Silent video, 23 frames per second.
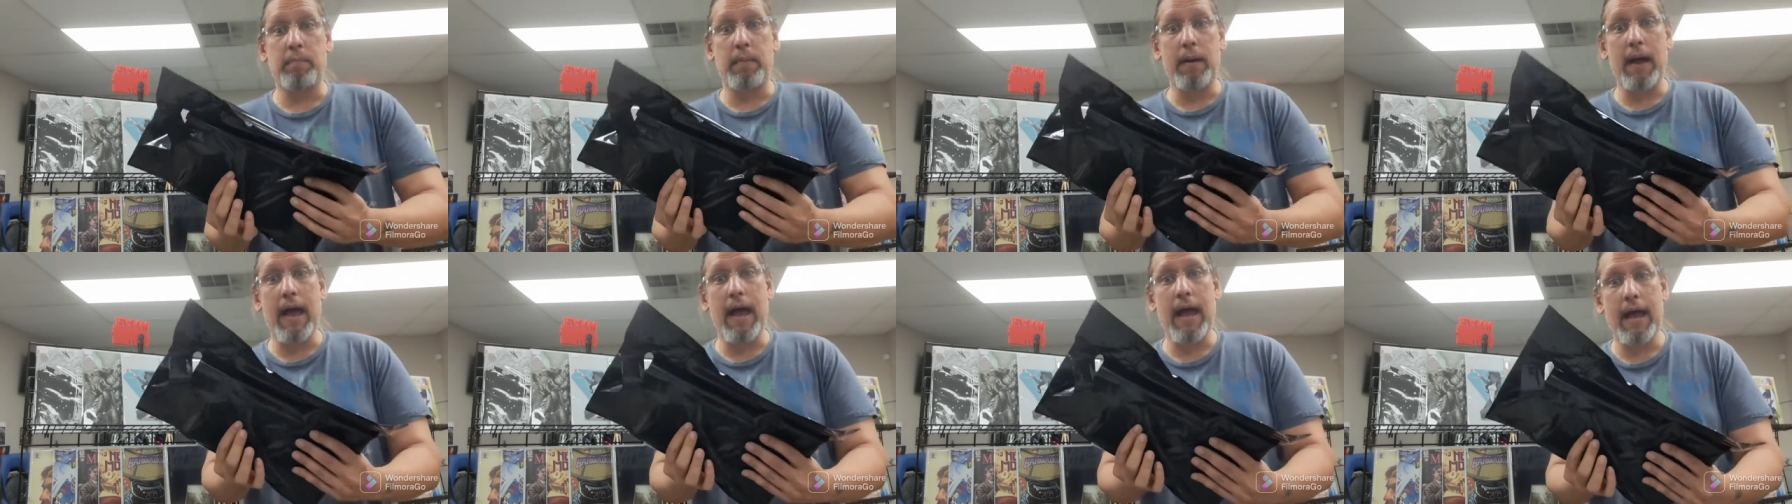
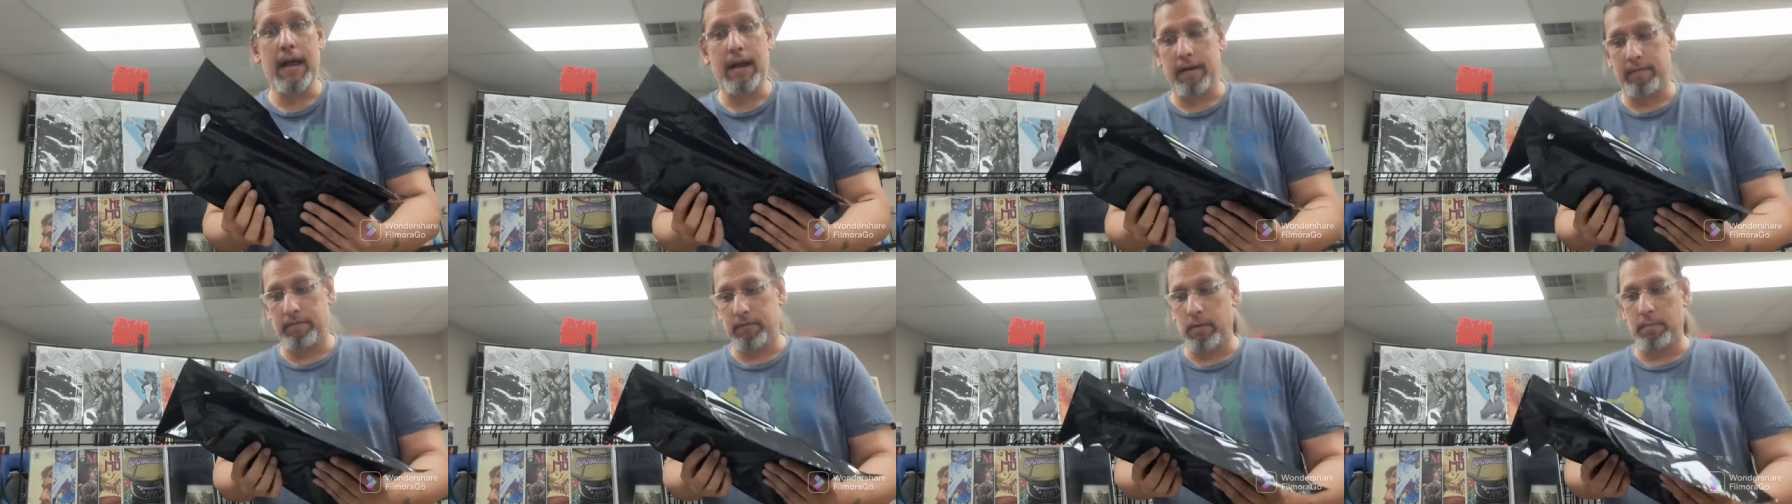
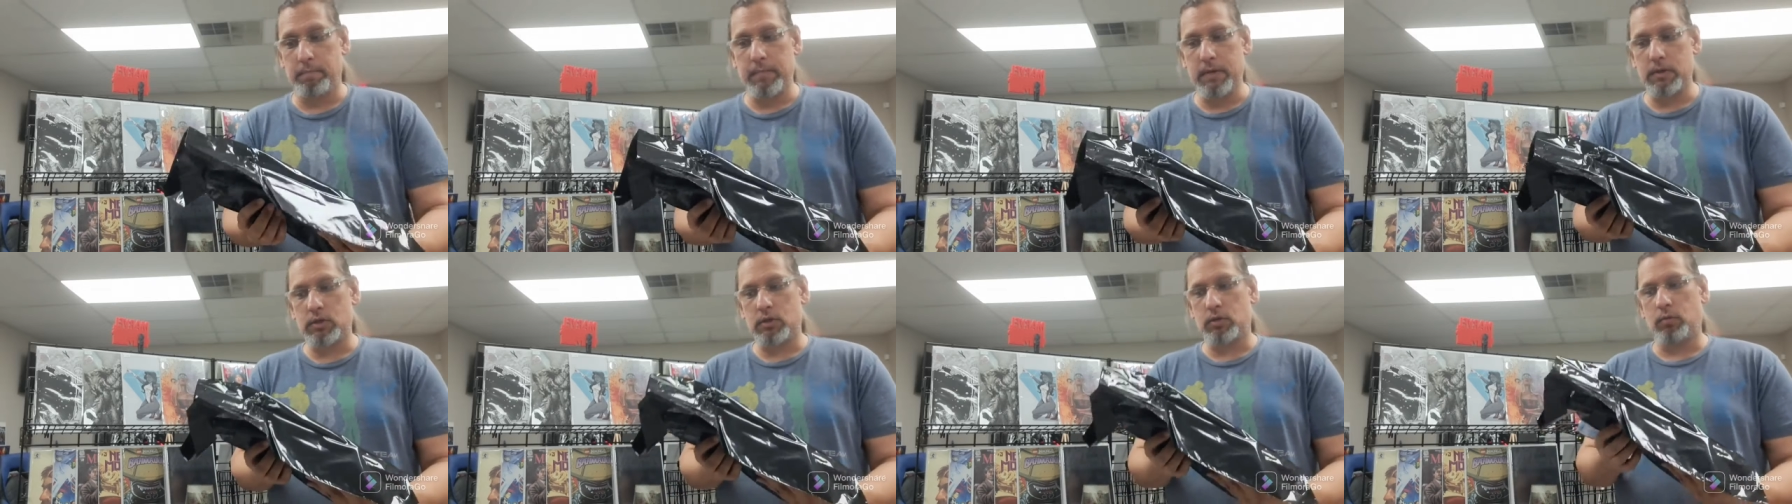bag of the
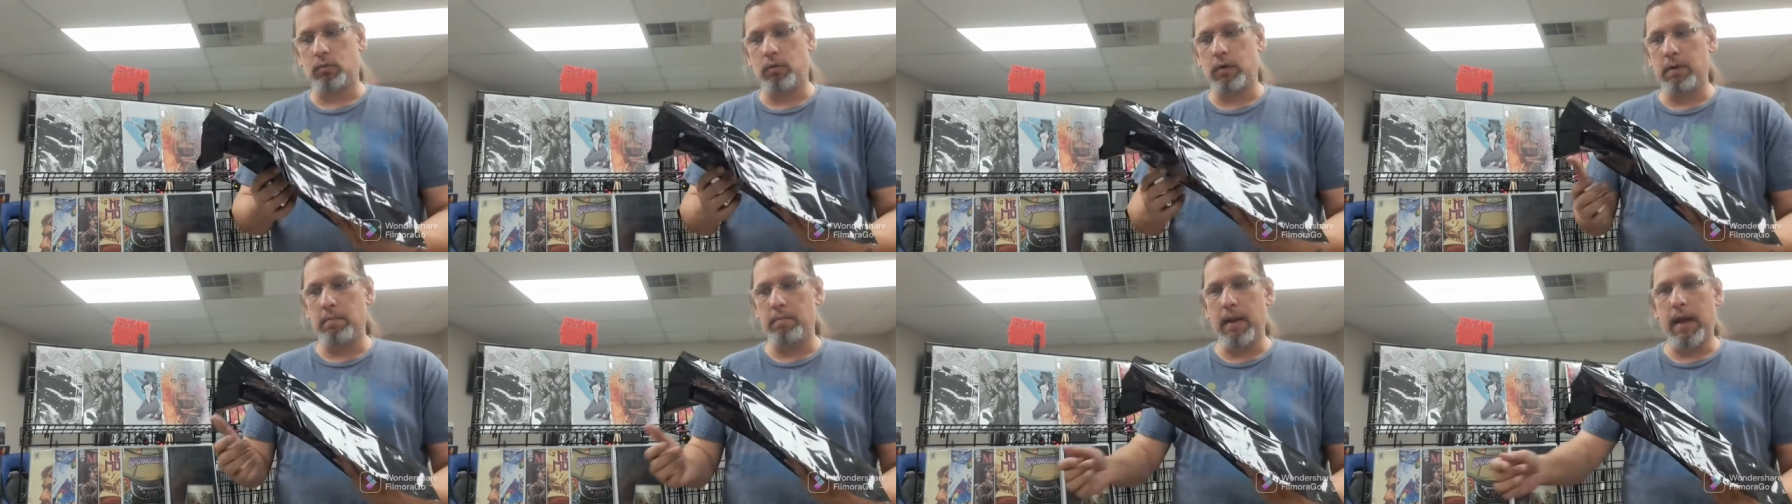
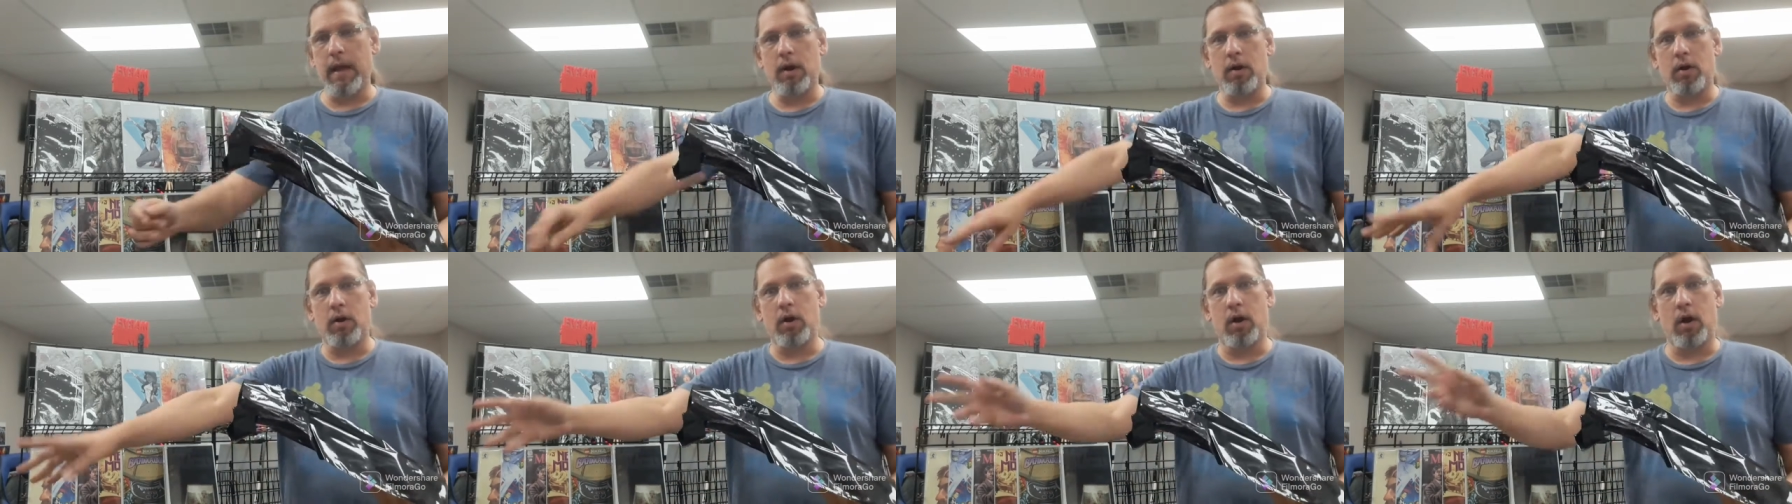mystery
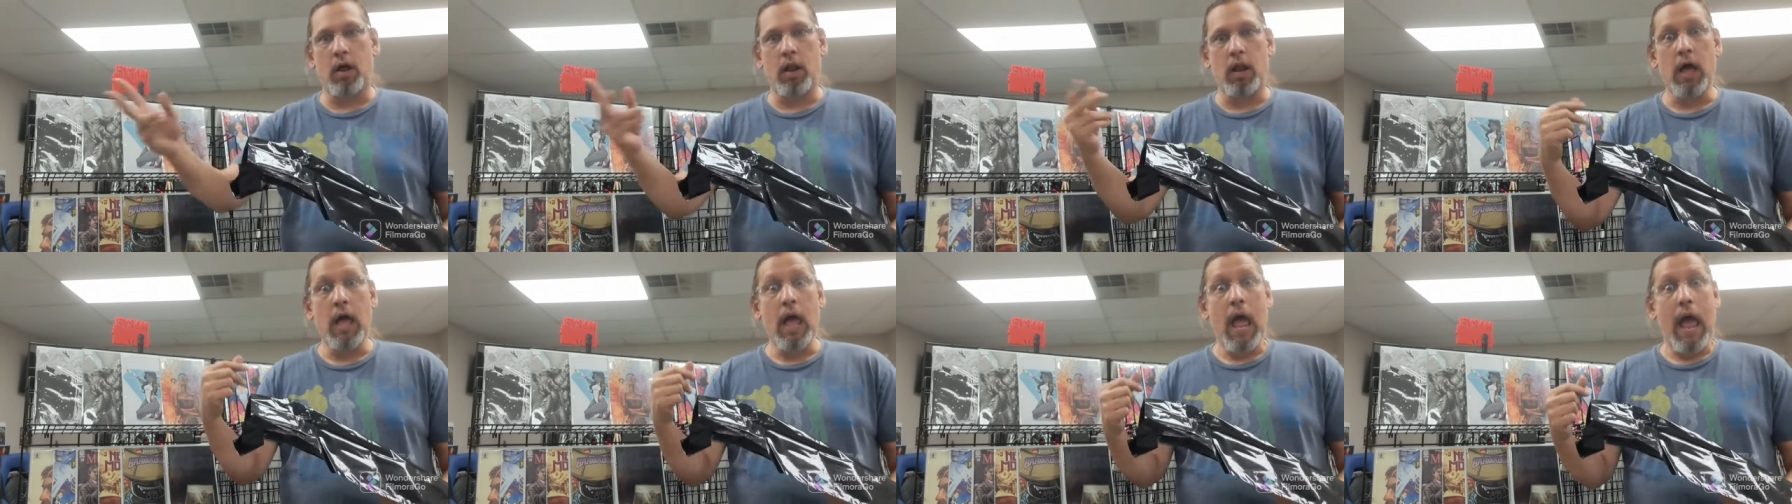mail
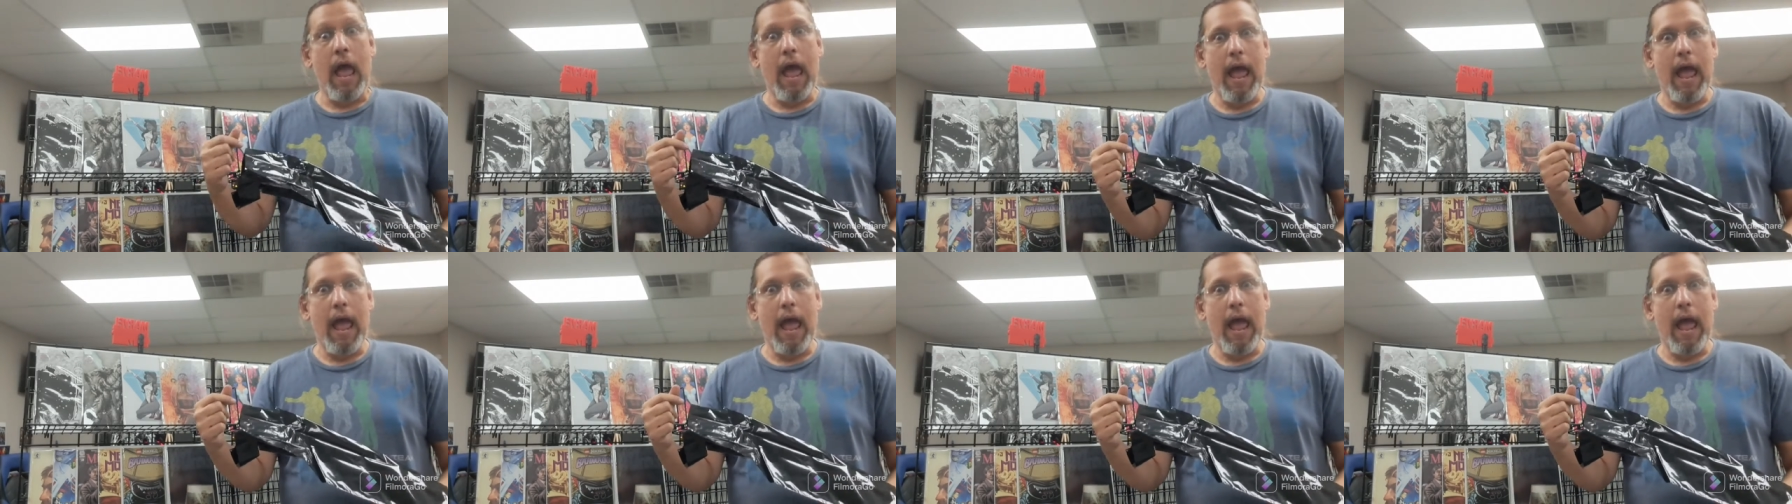call